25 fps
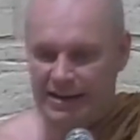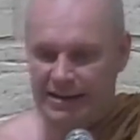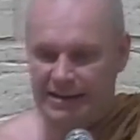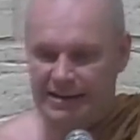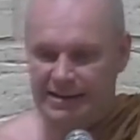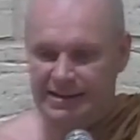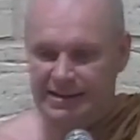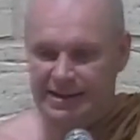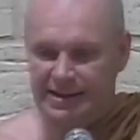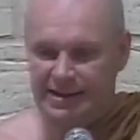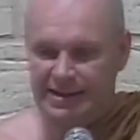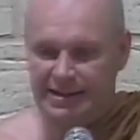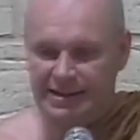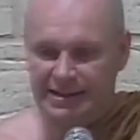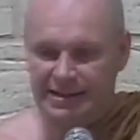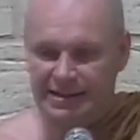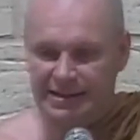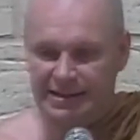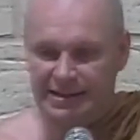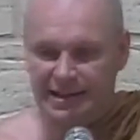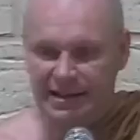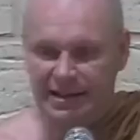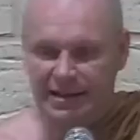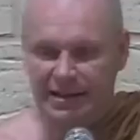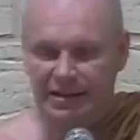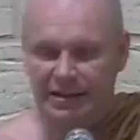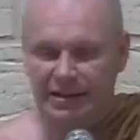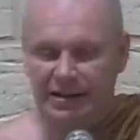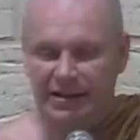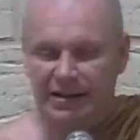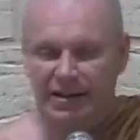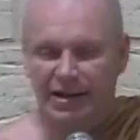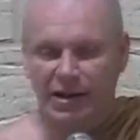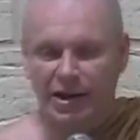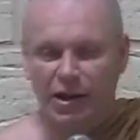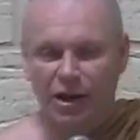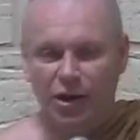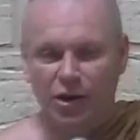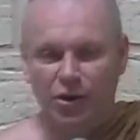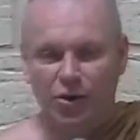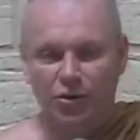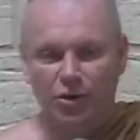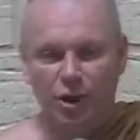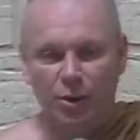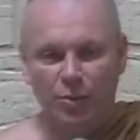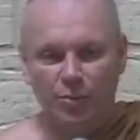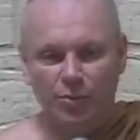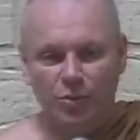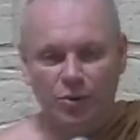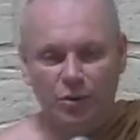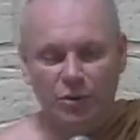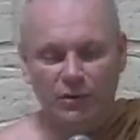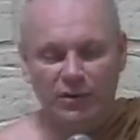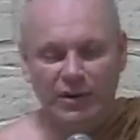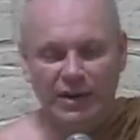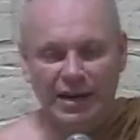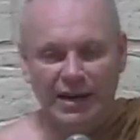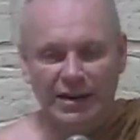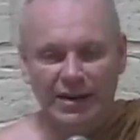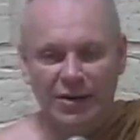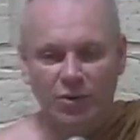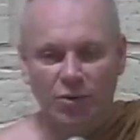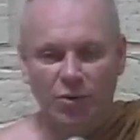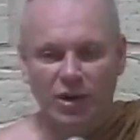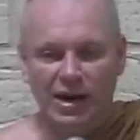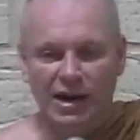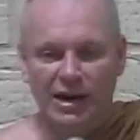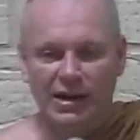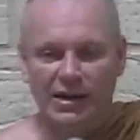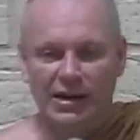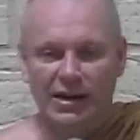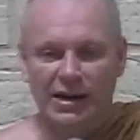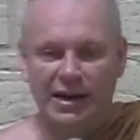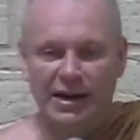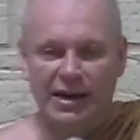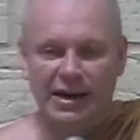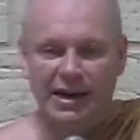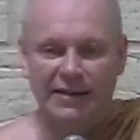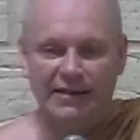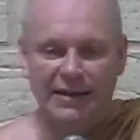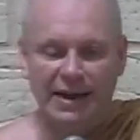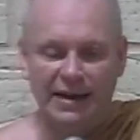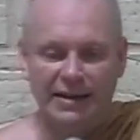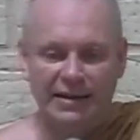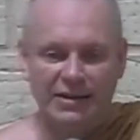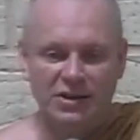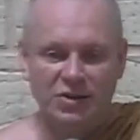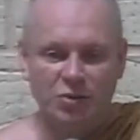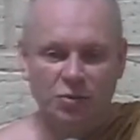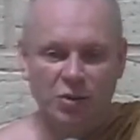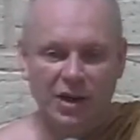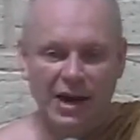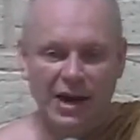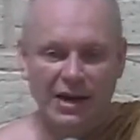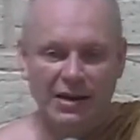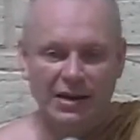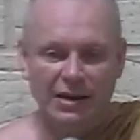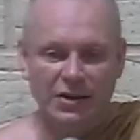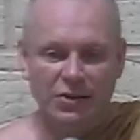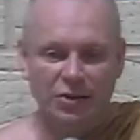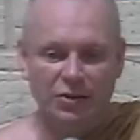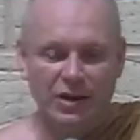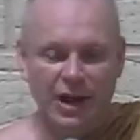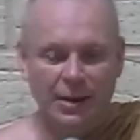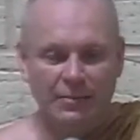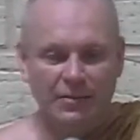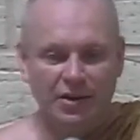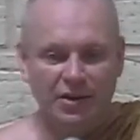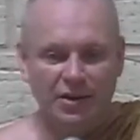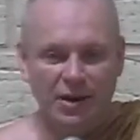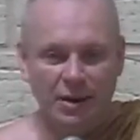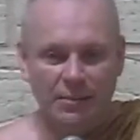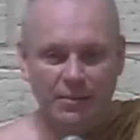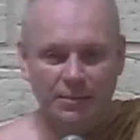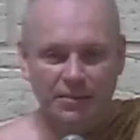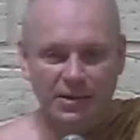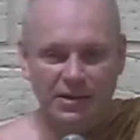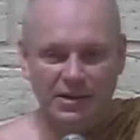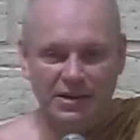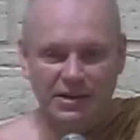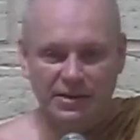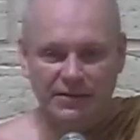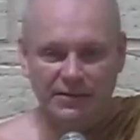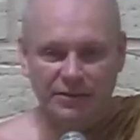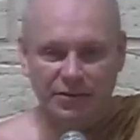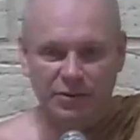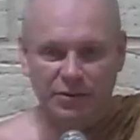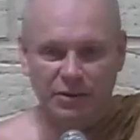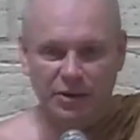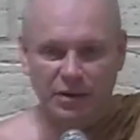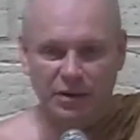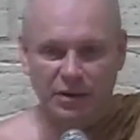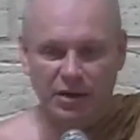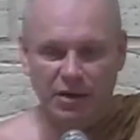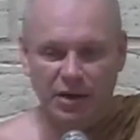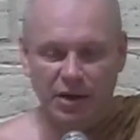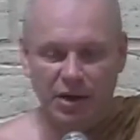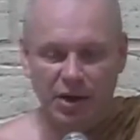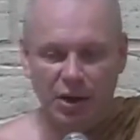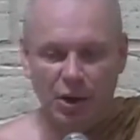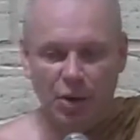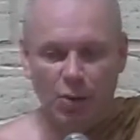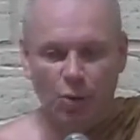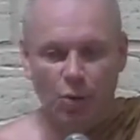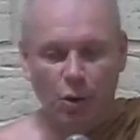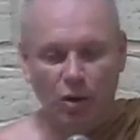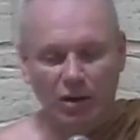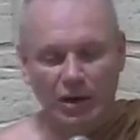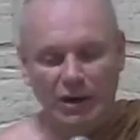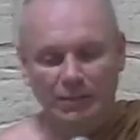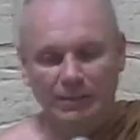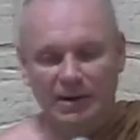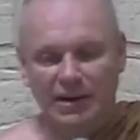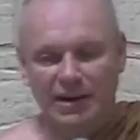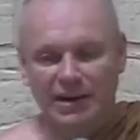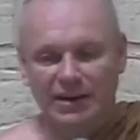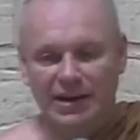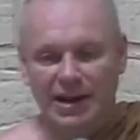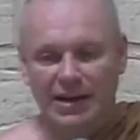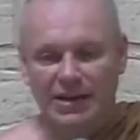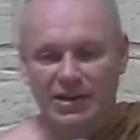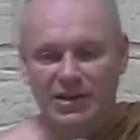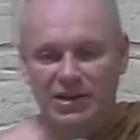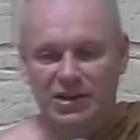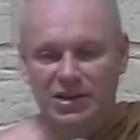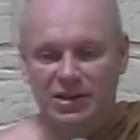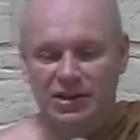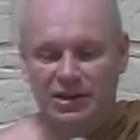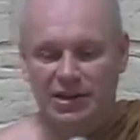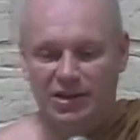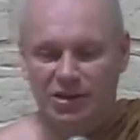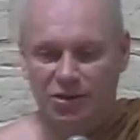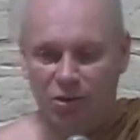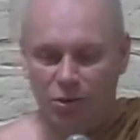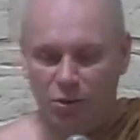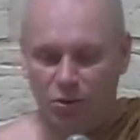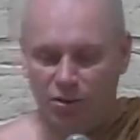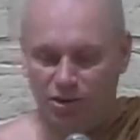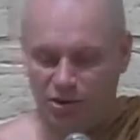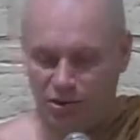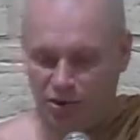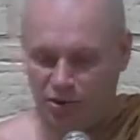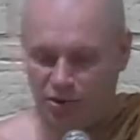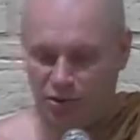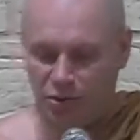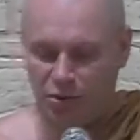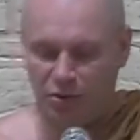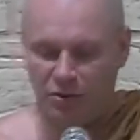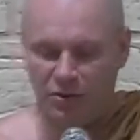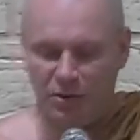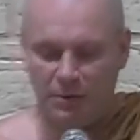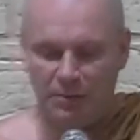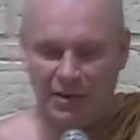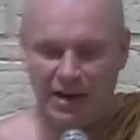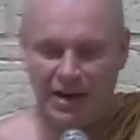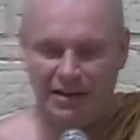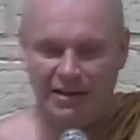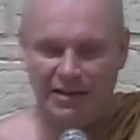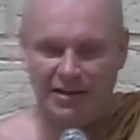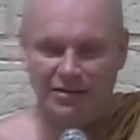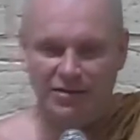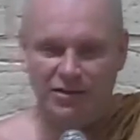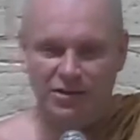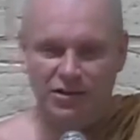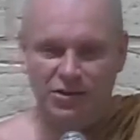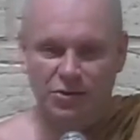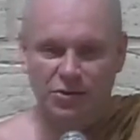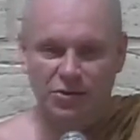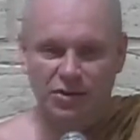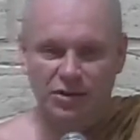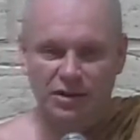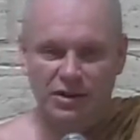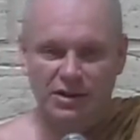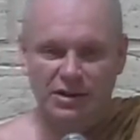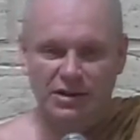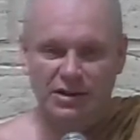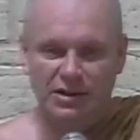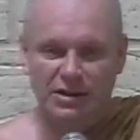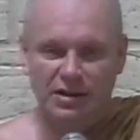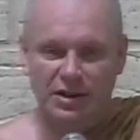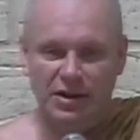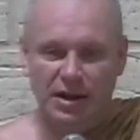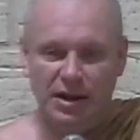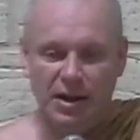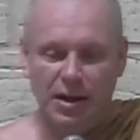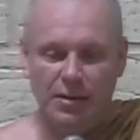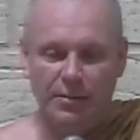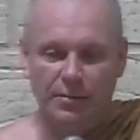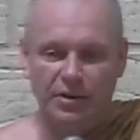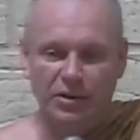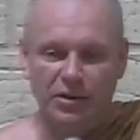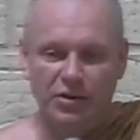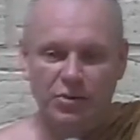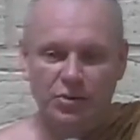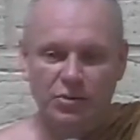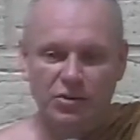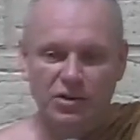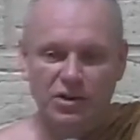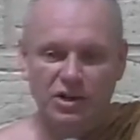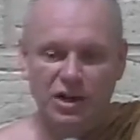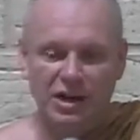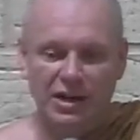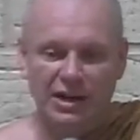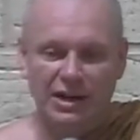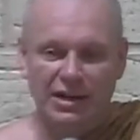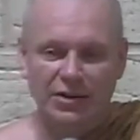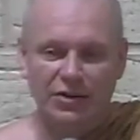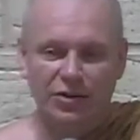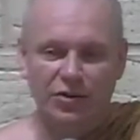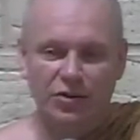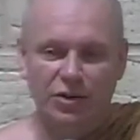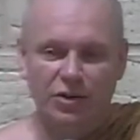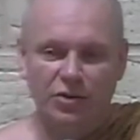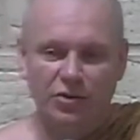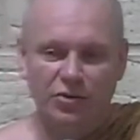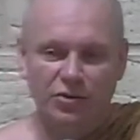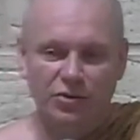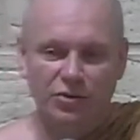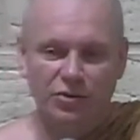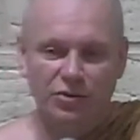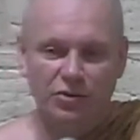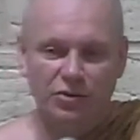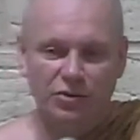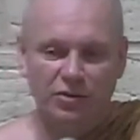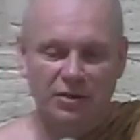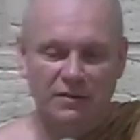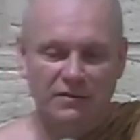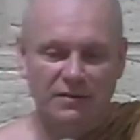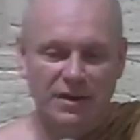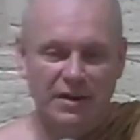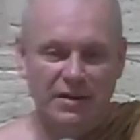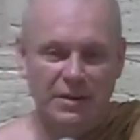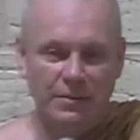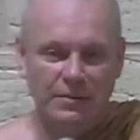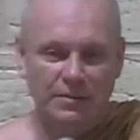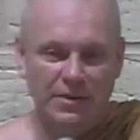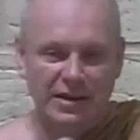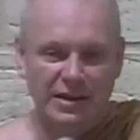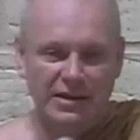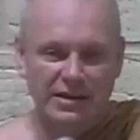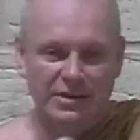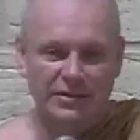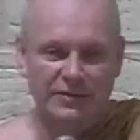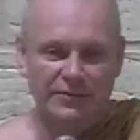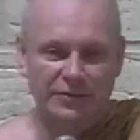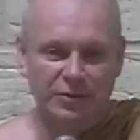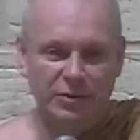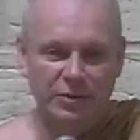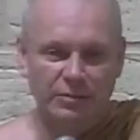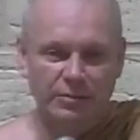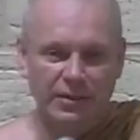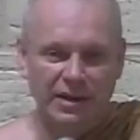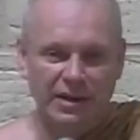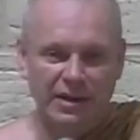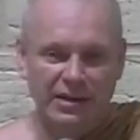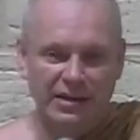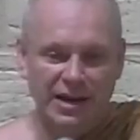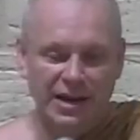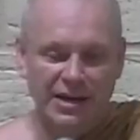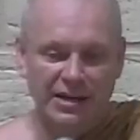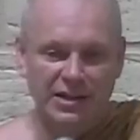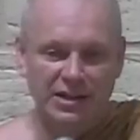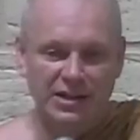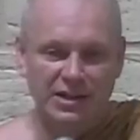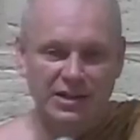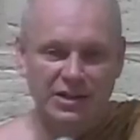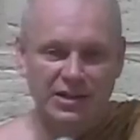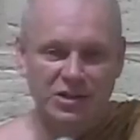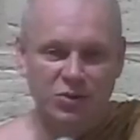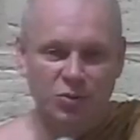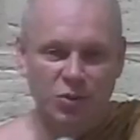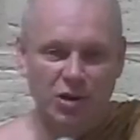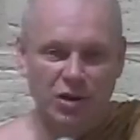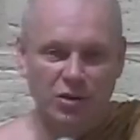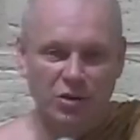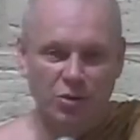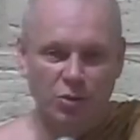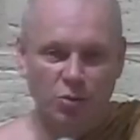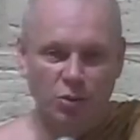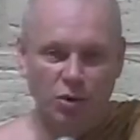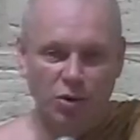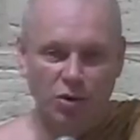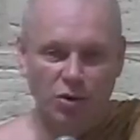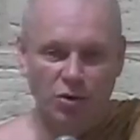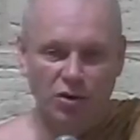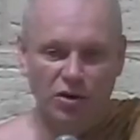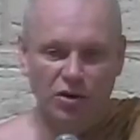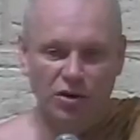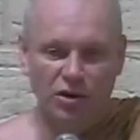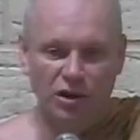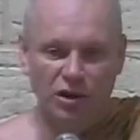sitting still, you're not moving anywhere, and that is when you can become peaceful. Walking meditation is also talked about in the suttas, but usually you don't do the very peaceful meditations while you walk.